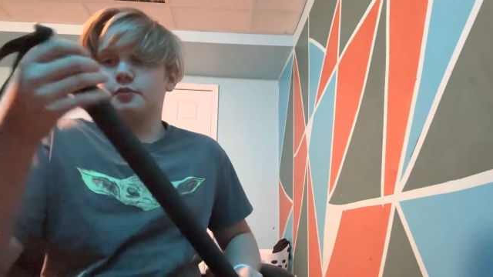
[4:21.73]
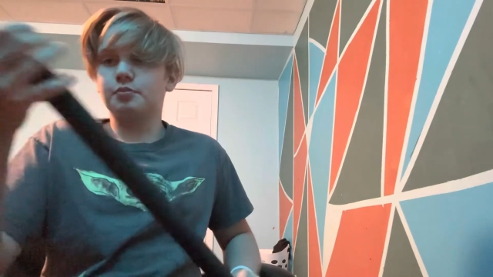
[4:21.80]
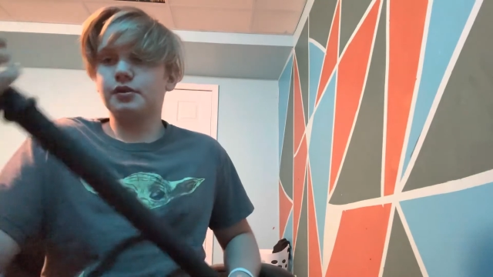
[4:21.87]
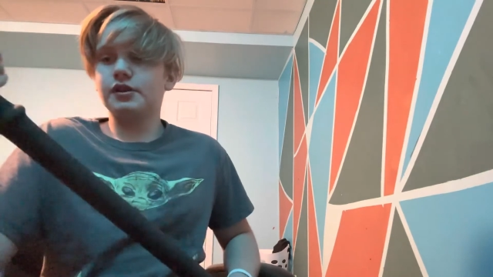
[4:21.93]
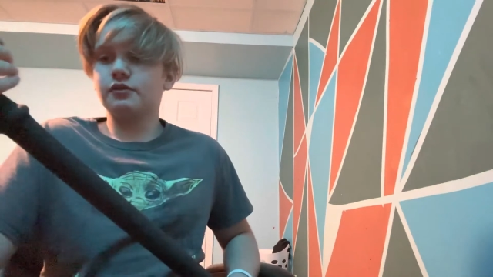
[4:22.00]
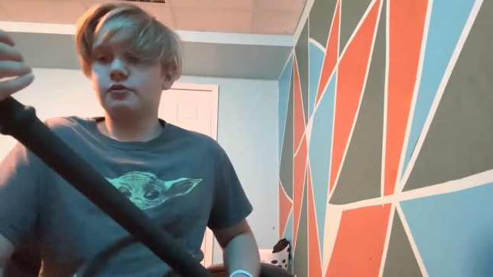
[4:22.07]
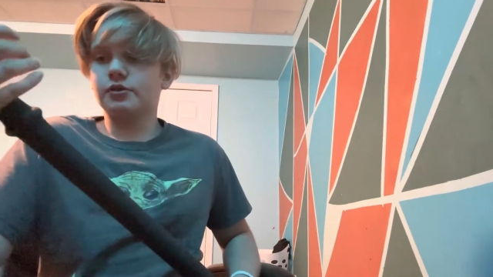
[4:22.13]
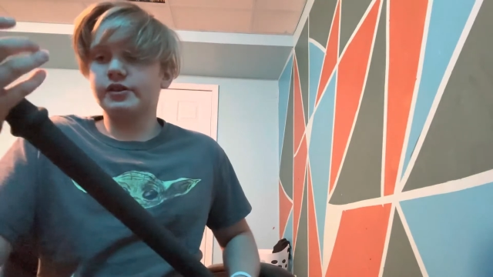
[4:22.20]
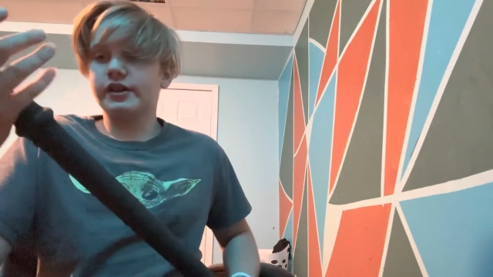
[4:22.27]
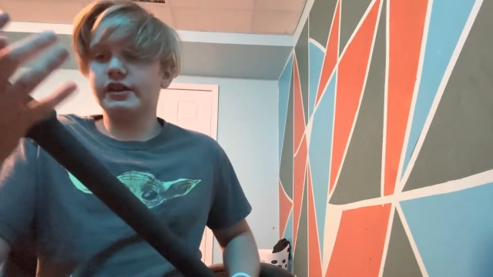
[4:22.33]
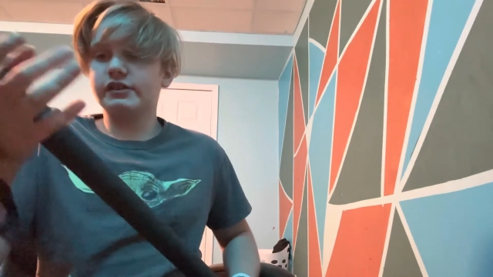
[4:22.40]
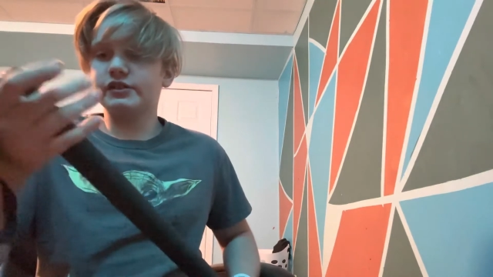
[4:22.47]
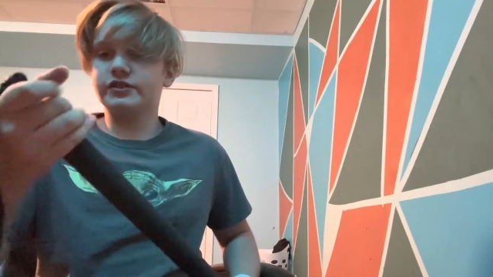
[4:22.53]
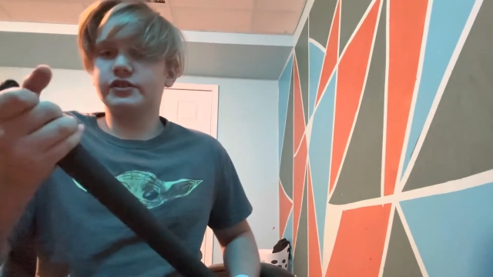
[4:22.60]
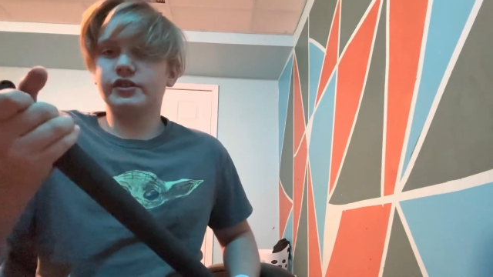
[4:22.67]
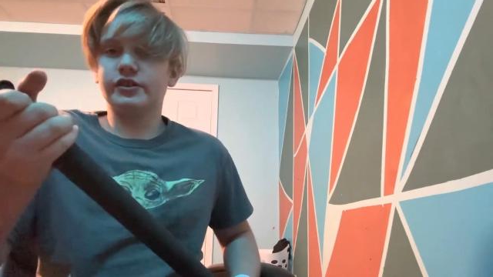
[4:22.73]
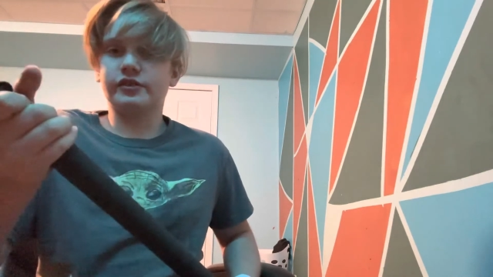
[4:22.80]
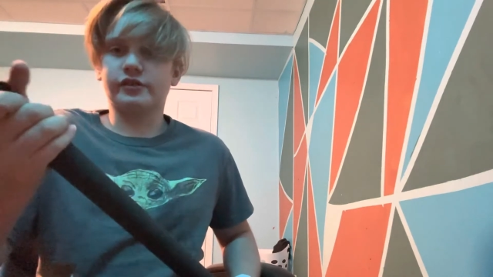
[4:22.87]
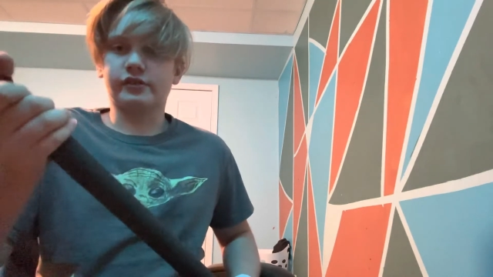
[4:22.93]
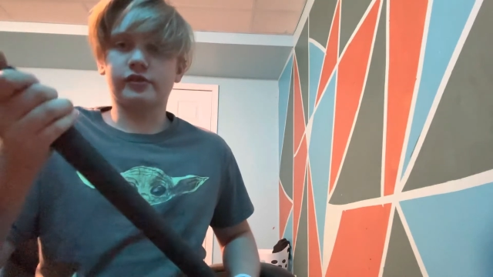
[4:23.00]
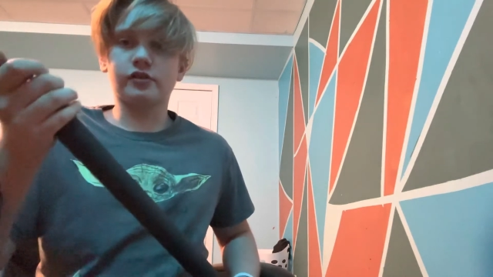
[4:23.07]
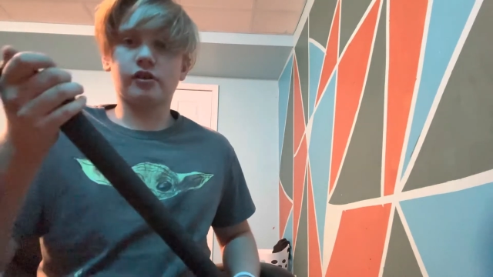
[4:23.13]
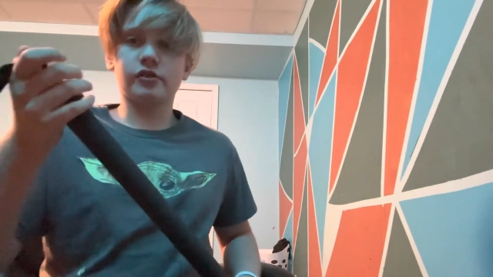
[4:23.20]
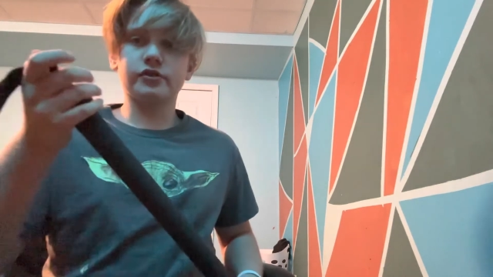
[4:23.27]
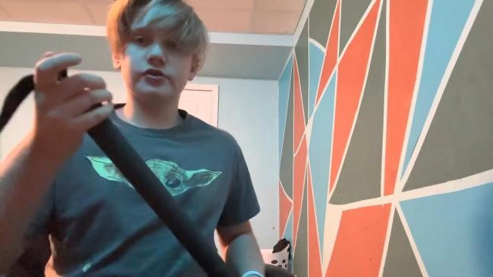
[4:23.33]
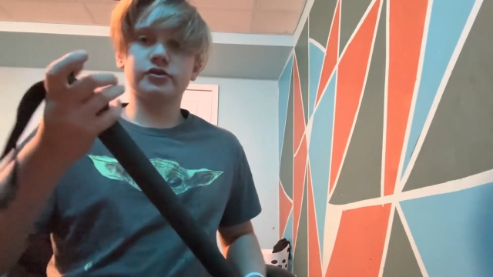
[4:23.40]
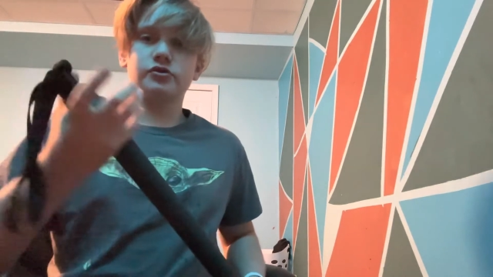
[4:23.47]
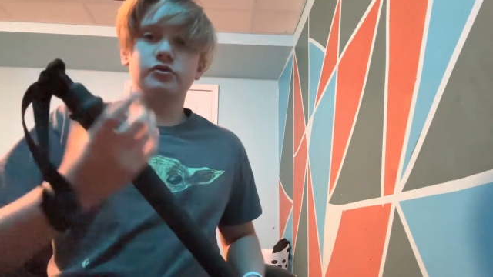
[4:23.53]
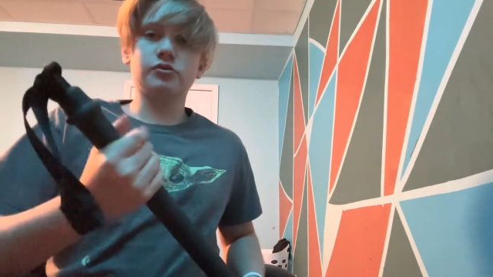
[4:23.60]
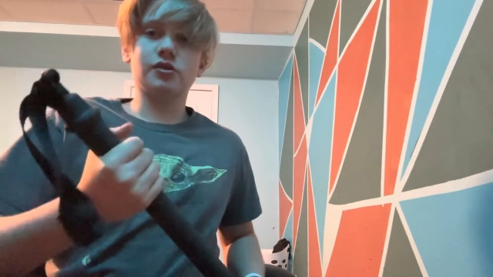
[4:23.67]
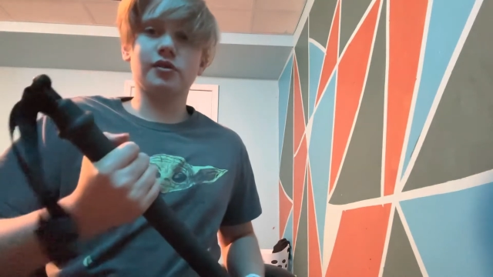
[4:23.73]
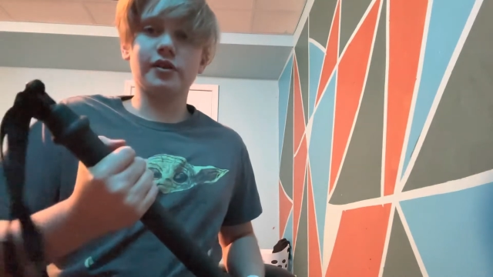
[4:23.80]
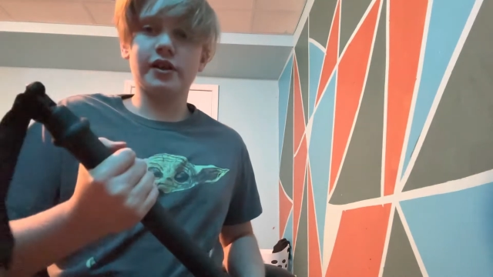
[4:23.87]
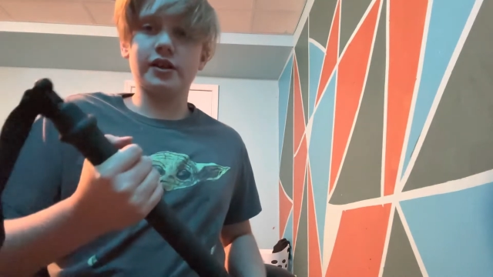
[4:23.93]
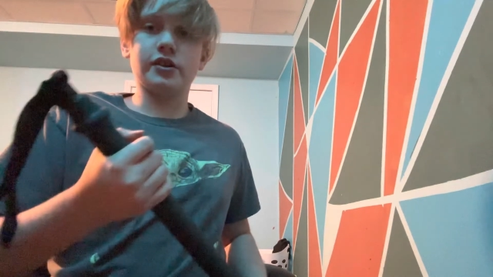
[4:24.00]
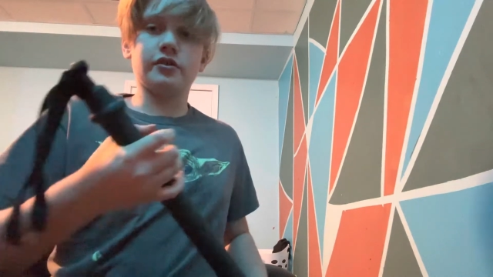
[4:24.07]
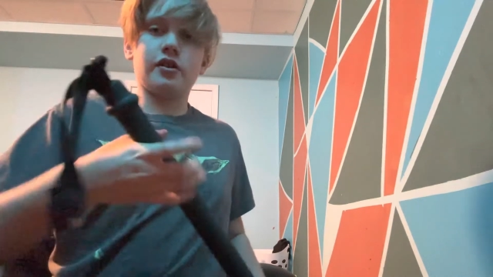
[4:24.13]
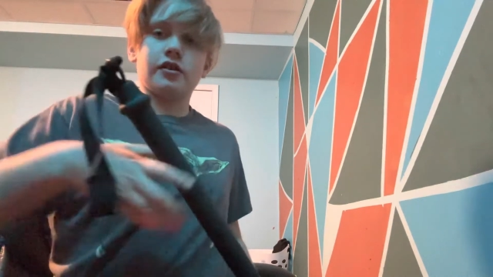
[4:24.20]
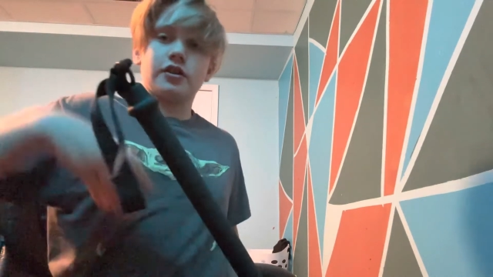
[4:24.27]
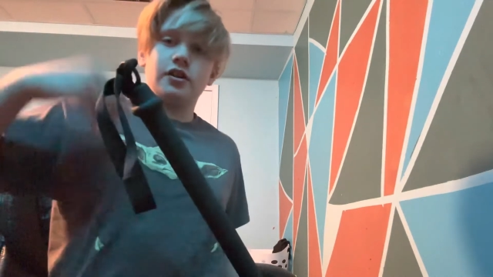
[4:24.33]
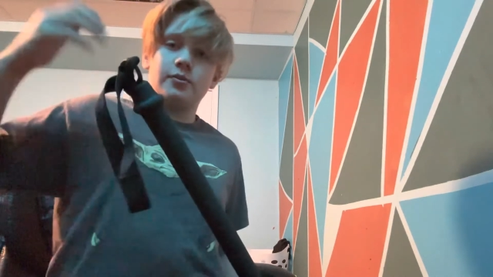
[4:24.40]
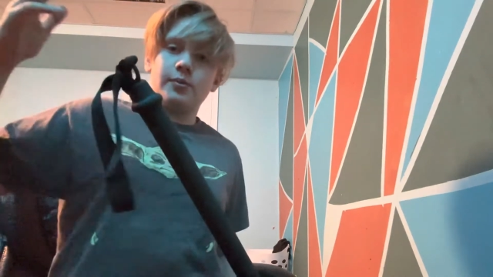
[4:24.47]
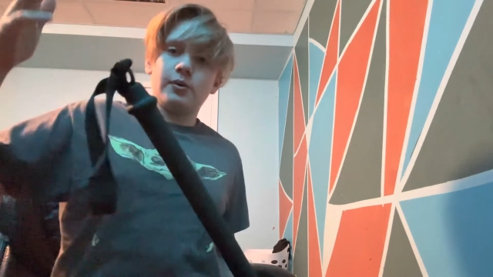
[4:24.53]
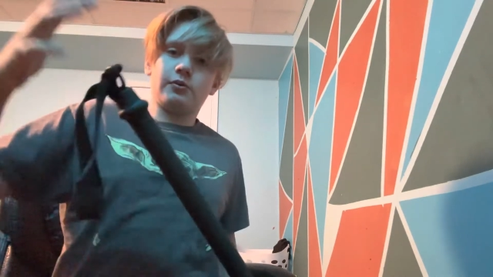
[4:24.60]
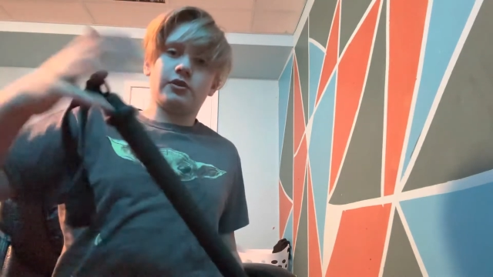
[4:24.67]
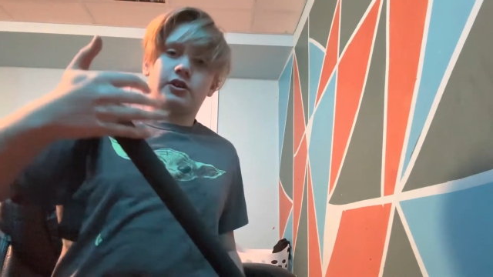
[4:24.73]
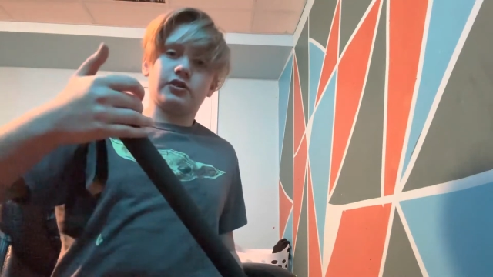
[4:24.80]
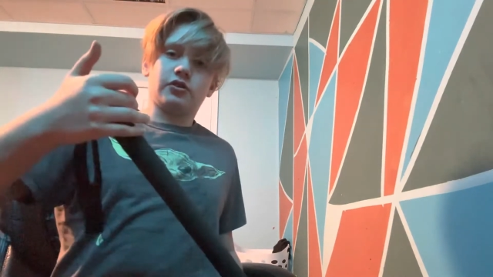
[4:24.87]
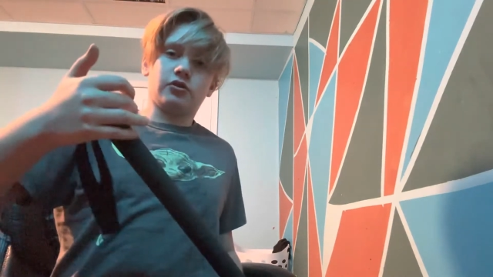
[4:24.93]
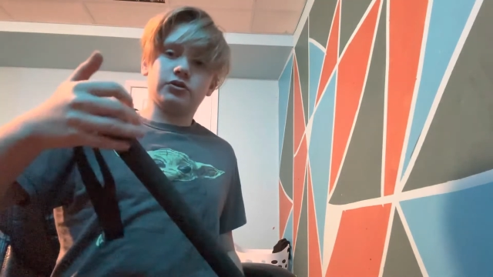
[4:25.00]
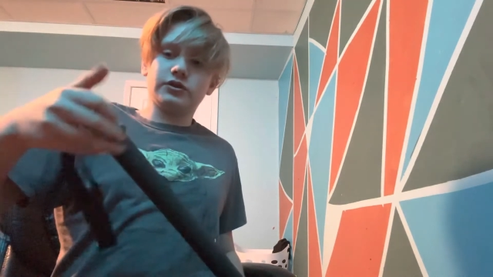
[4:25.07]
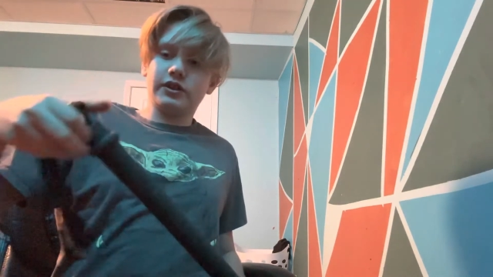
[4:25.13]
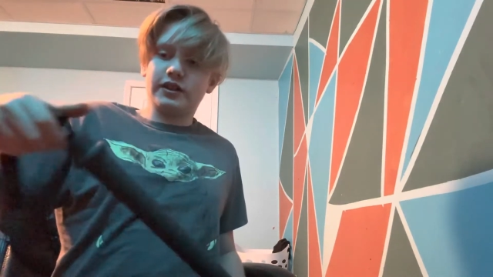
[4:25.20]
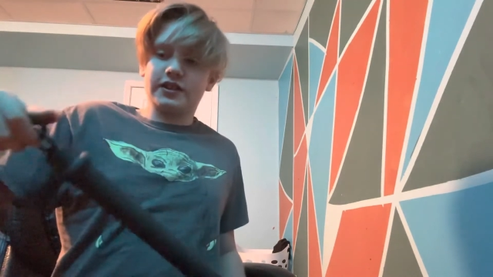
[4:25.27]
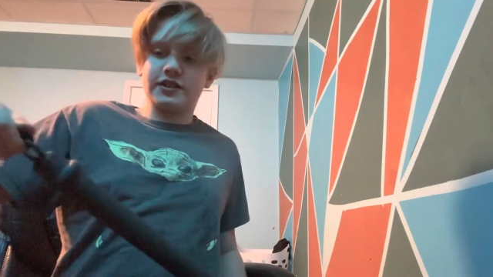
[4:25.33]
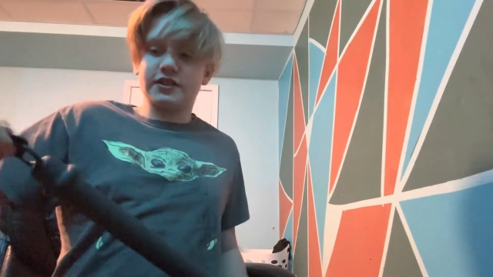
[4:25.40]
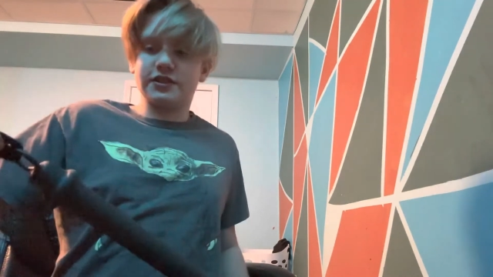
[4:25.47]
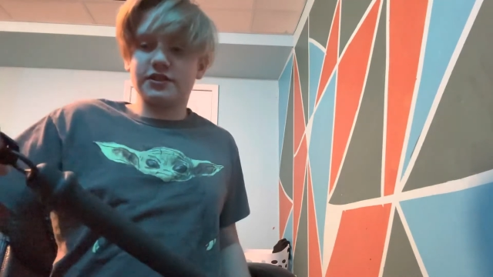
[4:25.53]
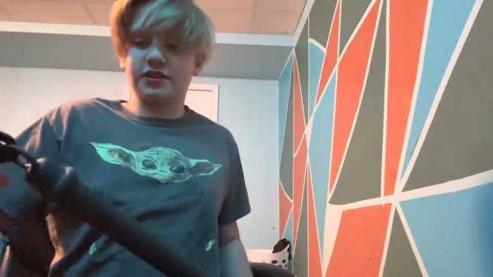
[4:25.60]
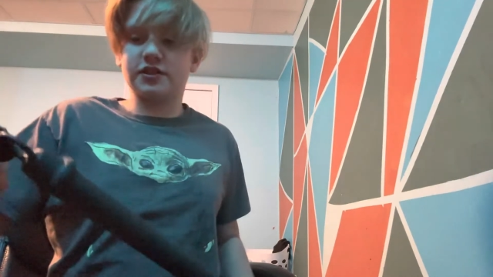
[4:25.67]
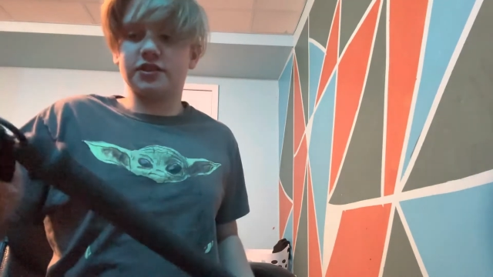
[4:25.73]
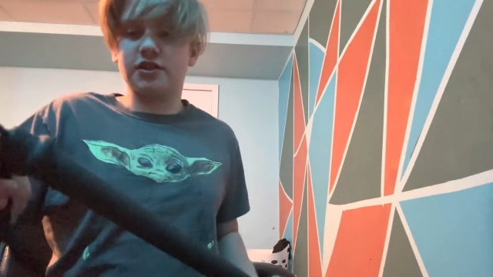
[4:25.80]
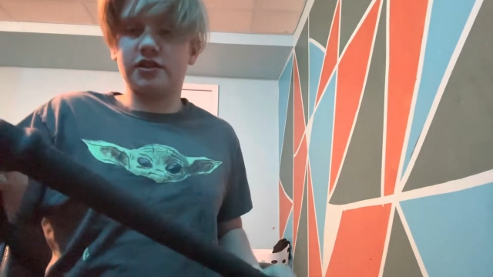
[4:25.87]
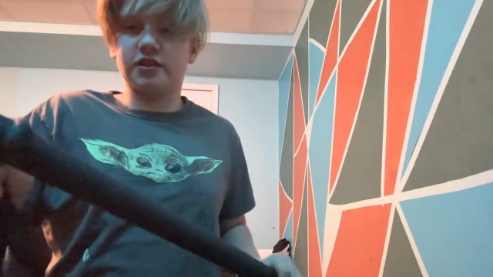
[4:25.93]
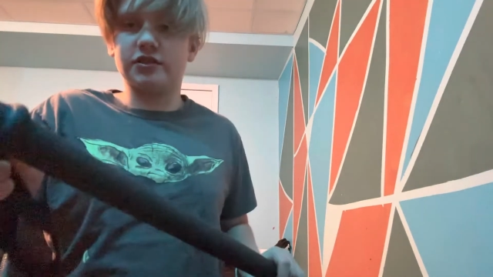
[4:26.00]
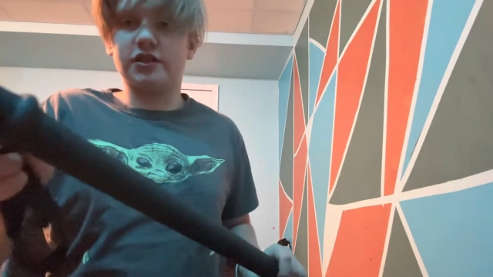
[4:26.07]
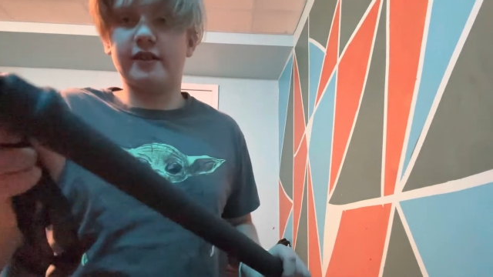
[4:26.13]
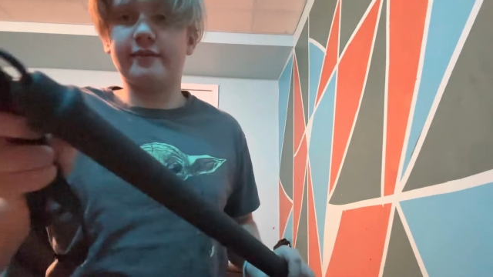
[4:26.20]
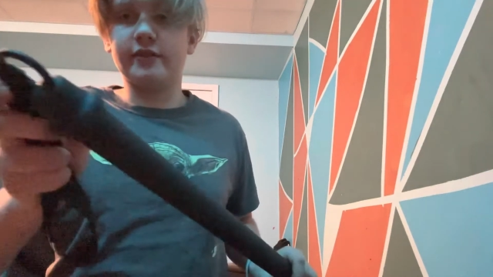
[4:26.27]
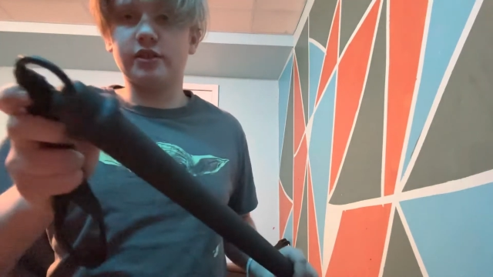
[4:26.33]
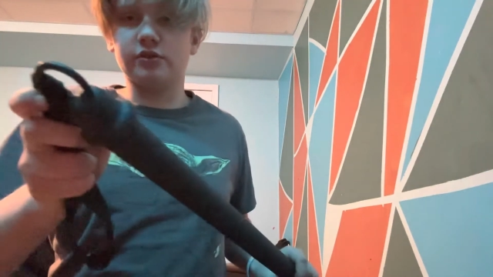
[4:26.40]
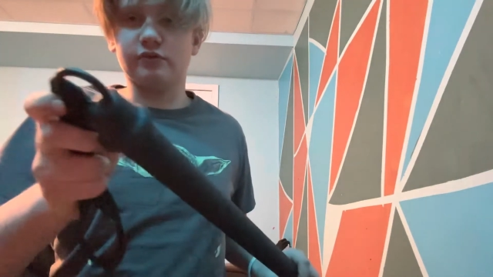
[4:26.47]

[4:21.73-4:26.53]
pretty ordinary to your garden tool, and you're not going to be wanting to hold it like this because it does have this